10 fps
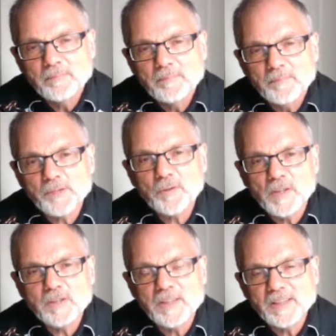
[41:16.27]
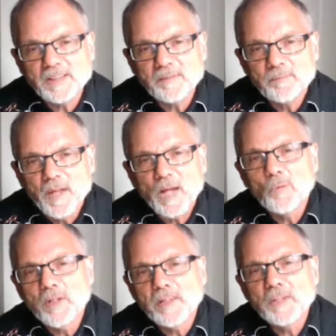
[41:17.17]
first question is,
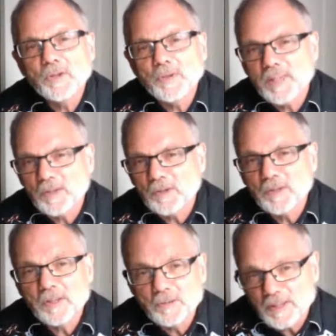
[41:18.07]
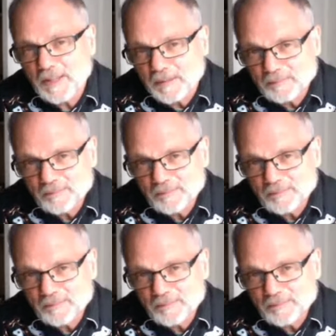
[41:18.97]
"And where did you get your degree?"